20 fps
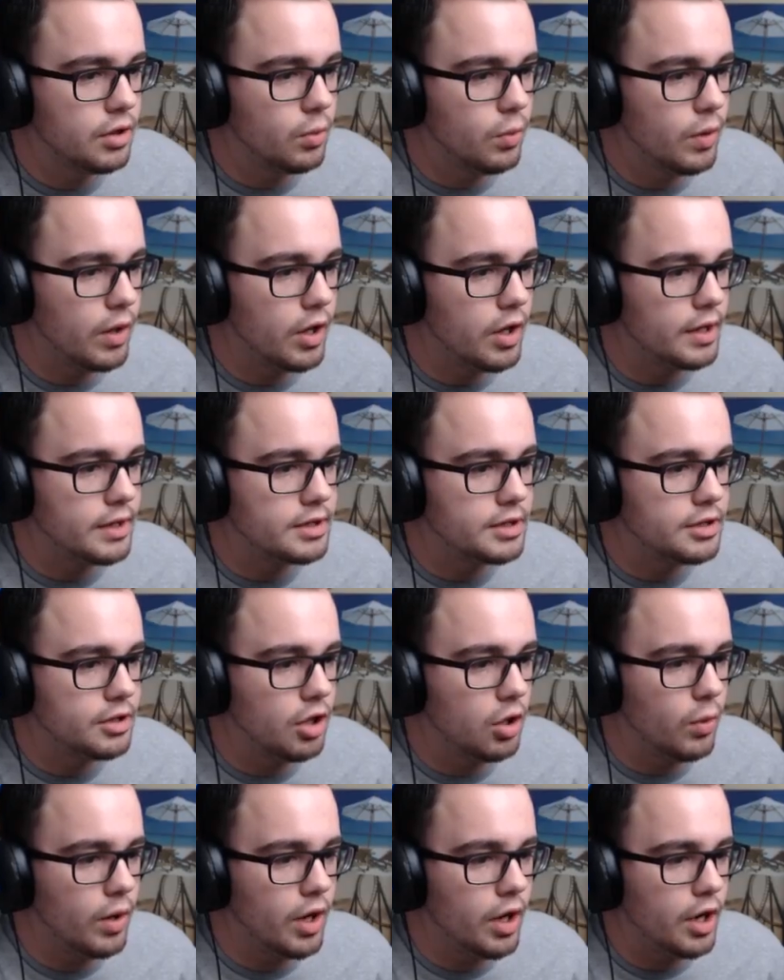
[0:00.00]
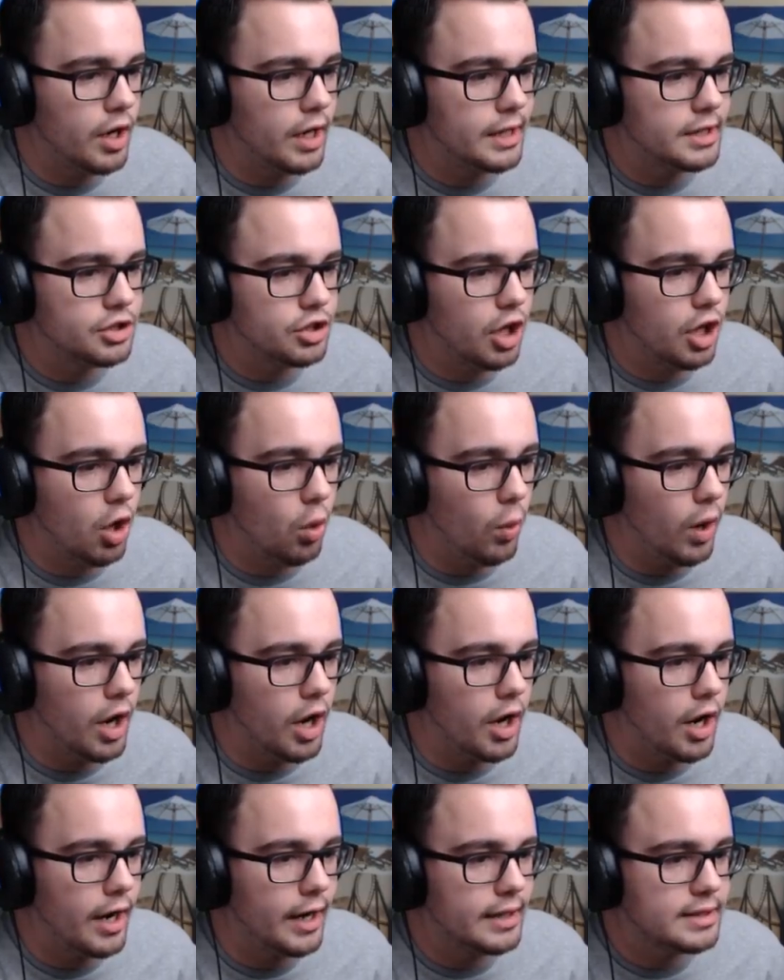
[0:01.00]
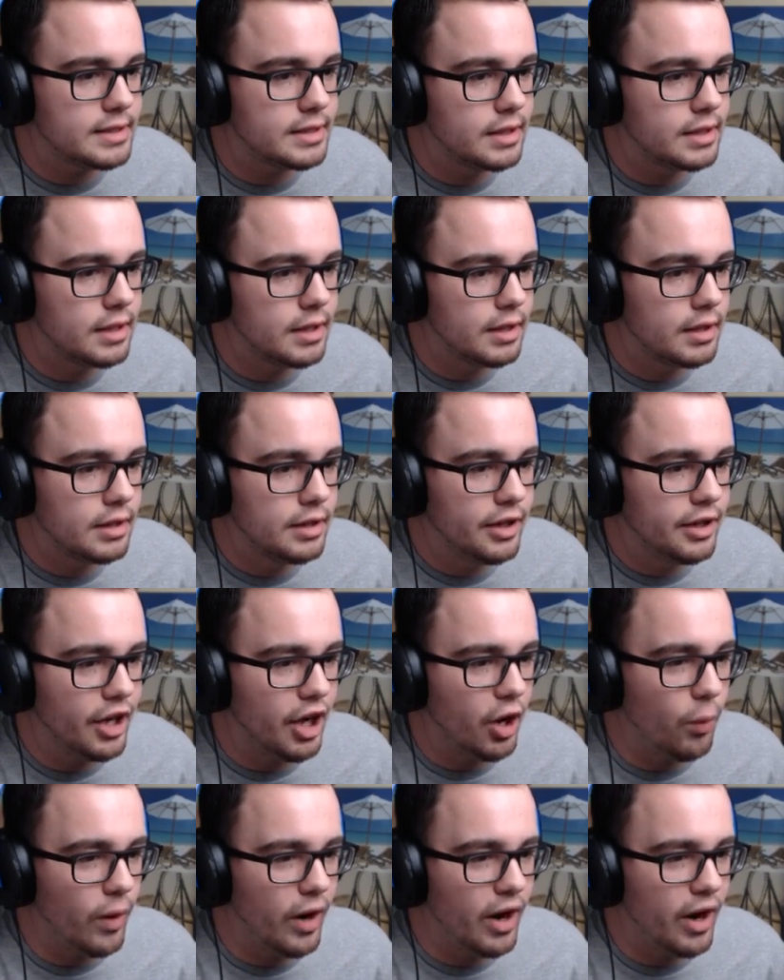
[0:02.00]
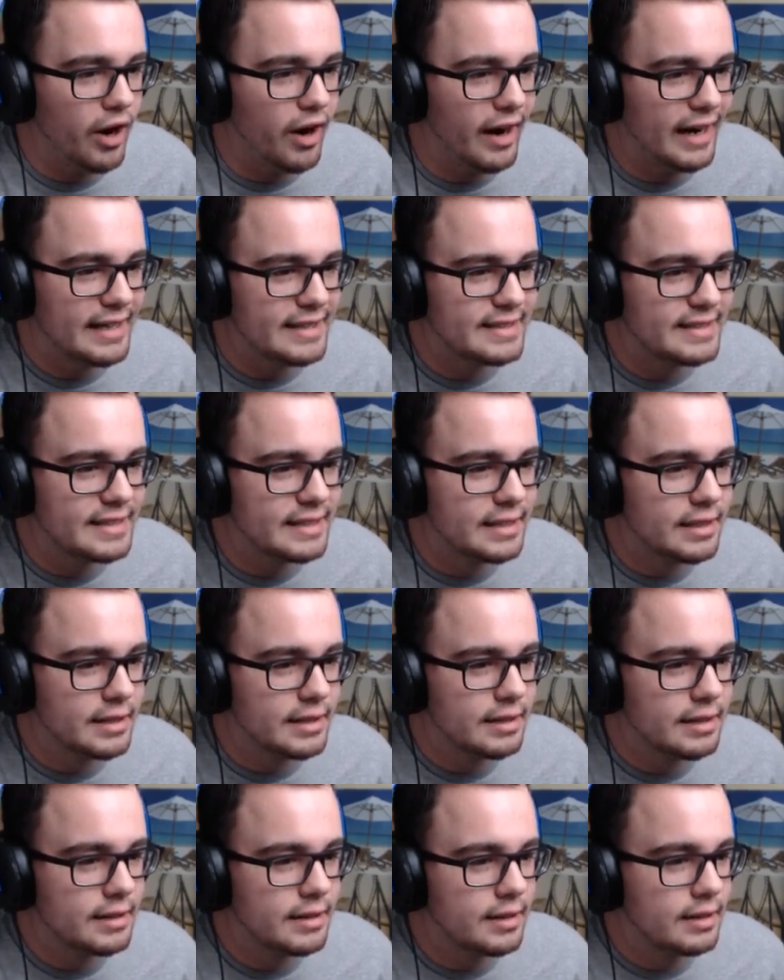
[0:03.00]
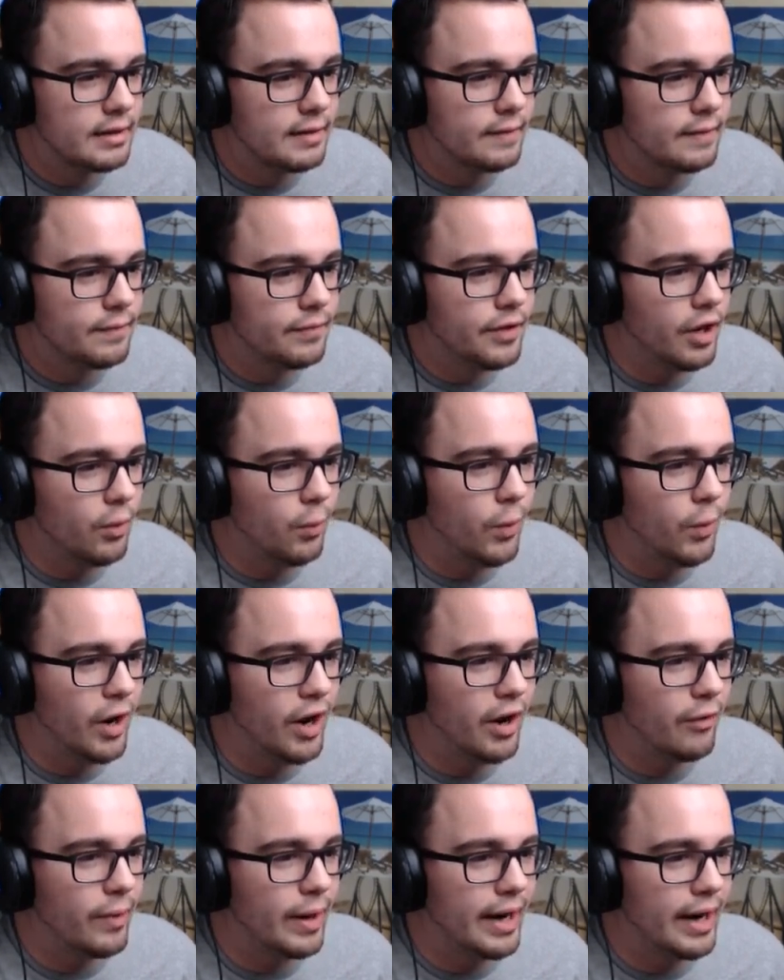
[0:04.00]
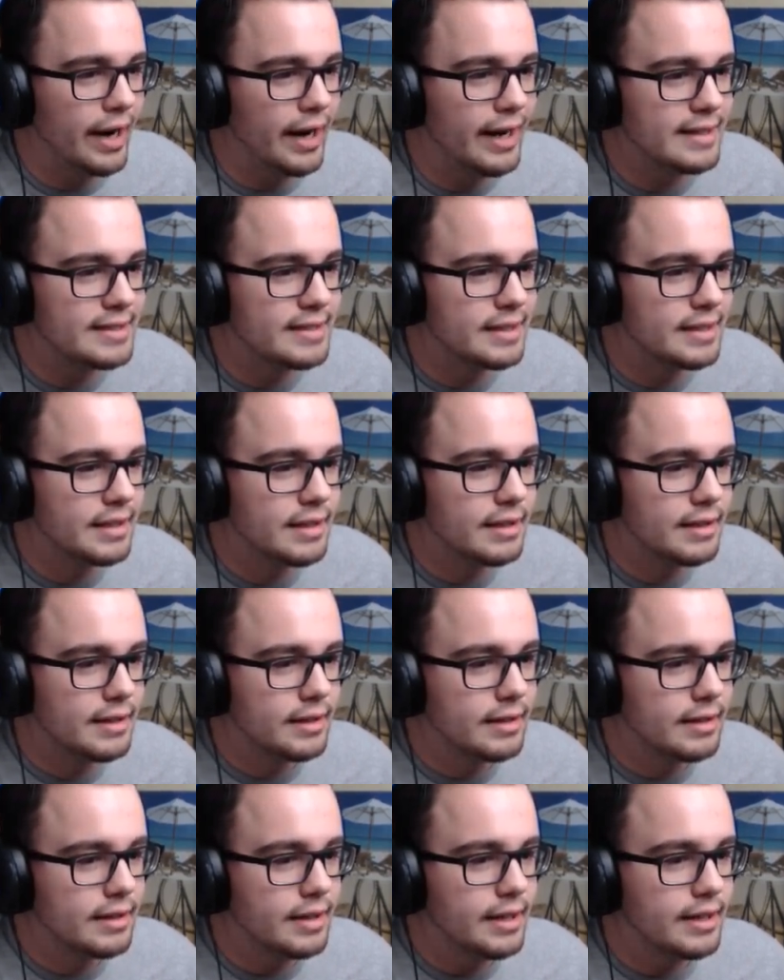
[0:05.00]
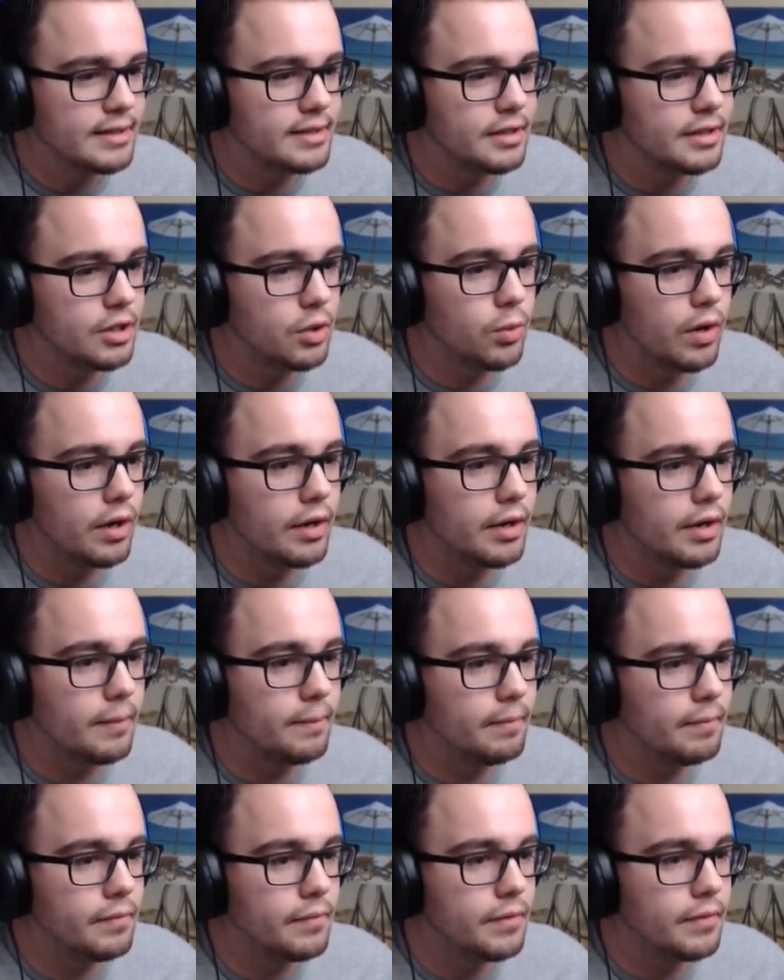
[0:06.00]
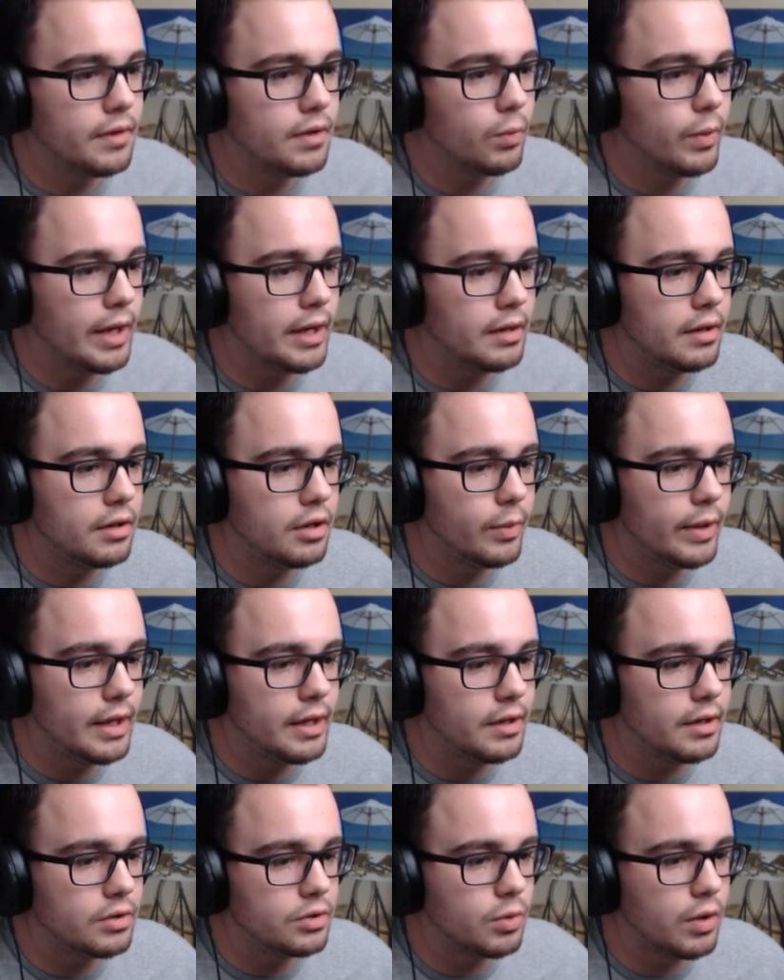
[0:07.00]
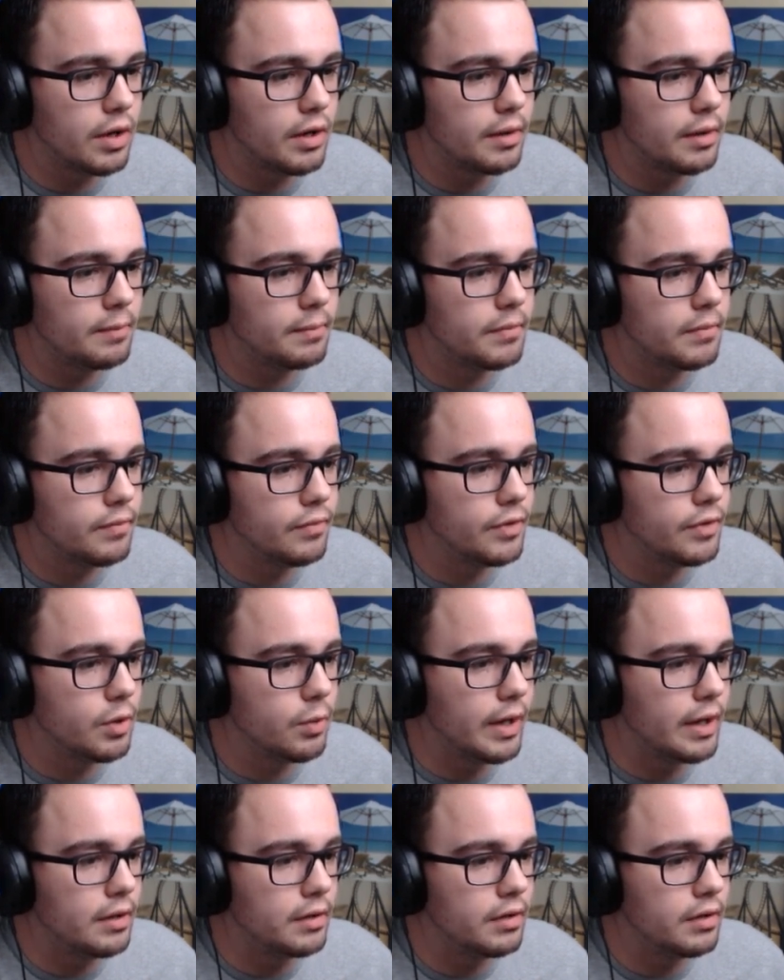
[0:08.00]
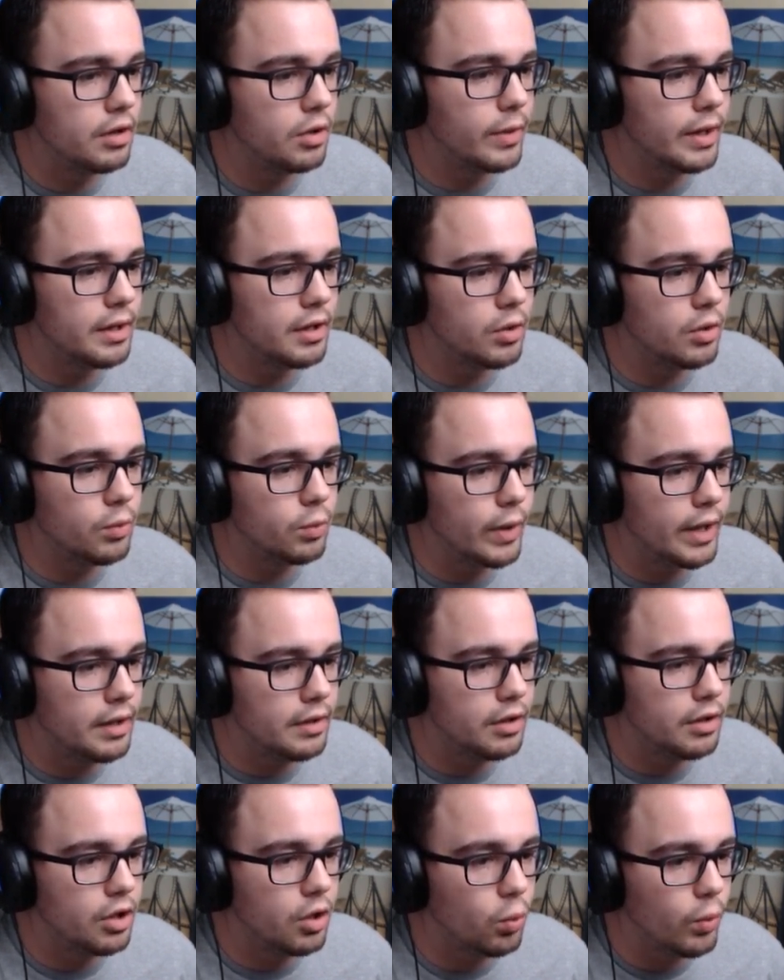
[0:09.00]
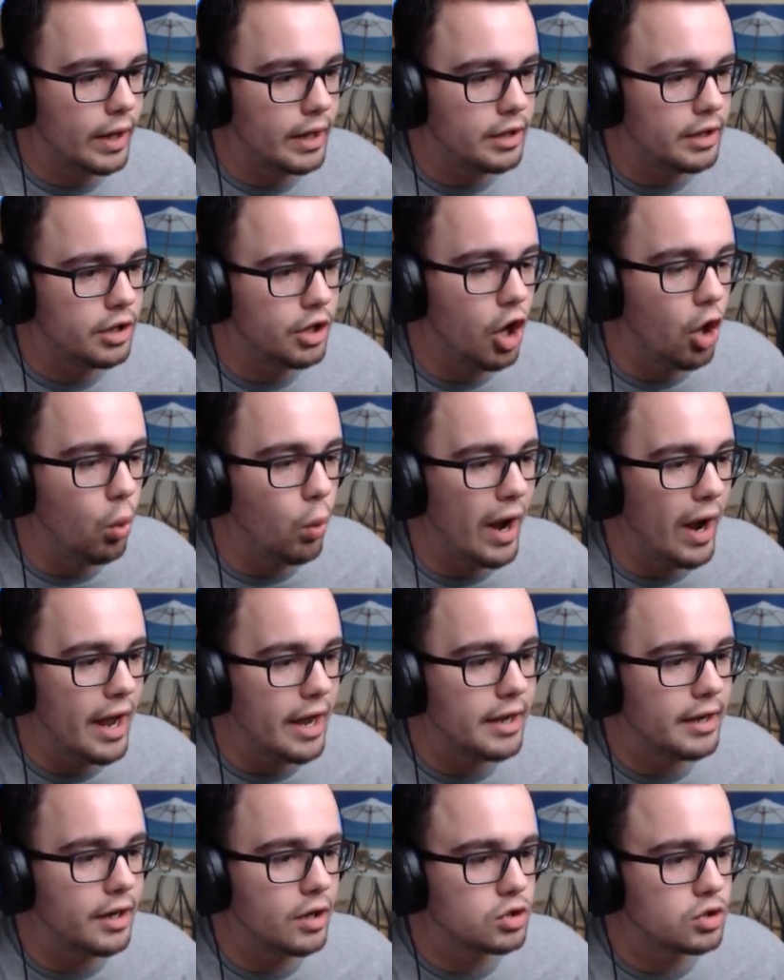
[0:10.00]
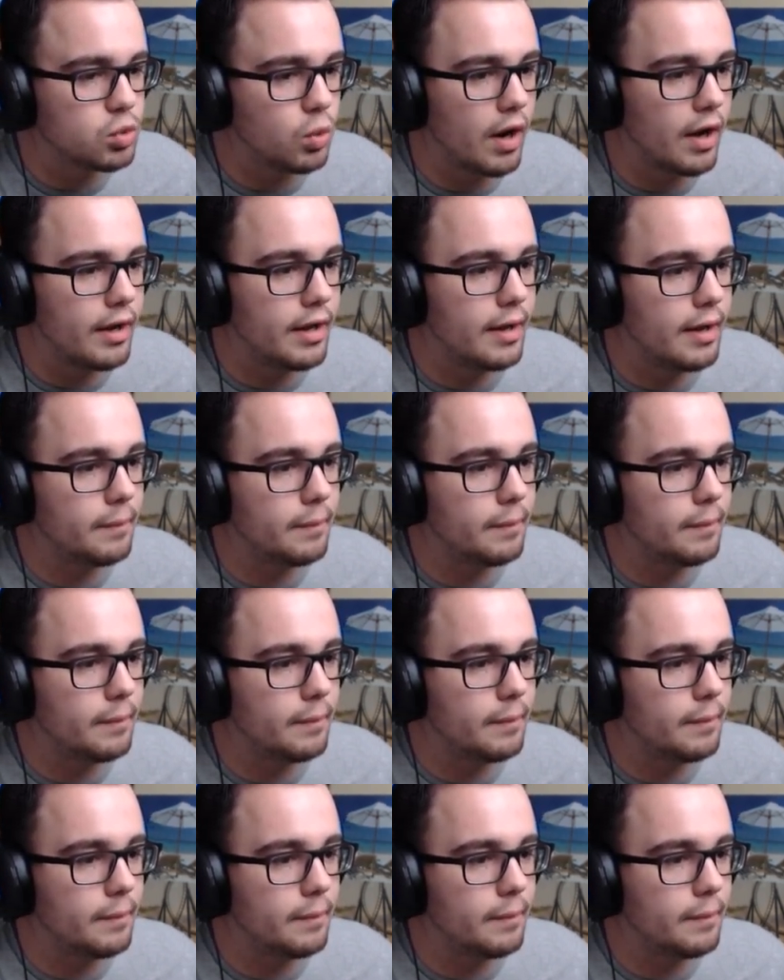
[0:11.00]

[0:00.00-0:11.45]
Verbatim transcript: No worries, no worries, no worries! No worries! No worries! He doesn't know where I am. No way, no way he knows where I am. No way, no way, no way, no way, no way he knows where I